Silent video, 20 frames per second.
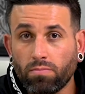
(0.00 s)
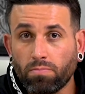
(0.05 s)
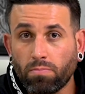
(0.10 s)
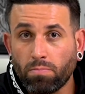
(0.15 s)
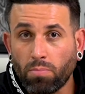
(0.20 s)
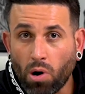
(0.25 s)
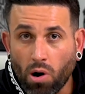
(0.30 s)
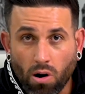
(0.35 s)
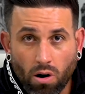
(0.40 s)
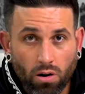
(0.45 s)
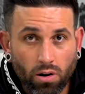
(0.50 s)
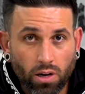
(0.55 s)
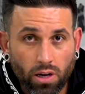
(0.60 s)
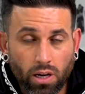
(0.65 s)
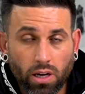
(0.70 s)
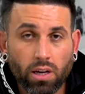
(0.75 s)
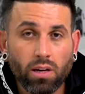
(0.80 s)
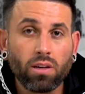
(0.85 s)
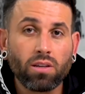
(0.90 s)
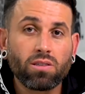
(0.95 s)

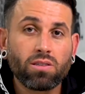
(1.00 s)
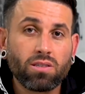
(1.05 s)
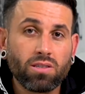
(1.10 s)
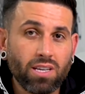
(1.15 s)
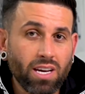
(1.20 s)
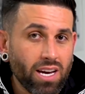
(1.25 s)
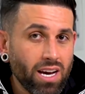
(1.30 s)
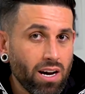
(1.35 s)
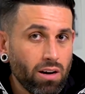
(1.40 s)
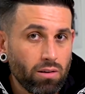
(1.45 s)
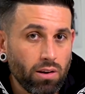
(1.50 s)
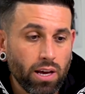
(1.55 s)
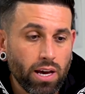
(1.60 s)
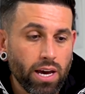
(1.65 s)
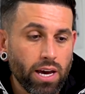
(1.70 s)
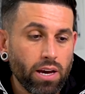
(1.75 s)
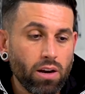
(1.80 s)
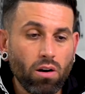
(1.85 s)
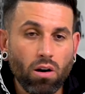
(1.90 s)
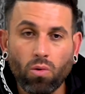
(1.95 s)
party, stay out
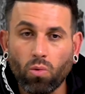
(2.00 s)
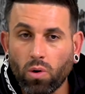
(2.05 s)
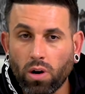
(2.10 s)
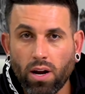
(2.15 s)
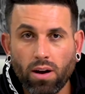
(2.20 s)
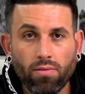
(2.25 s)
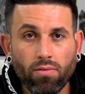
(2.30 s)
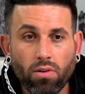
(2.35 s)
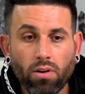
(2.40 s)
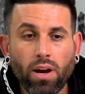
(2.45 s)
late or whatever,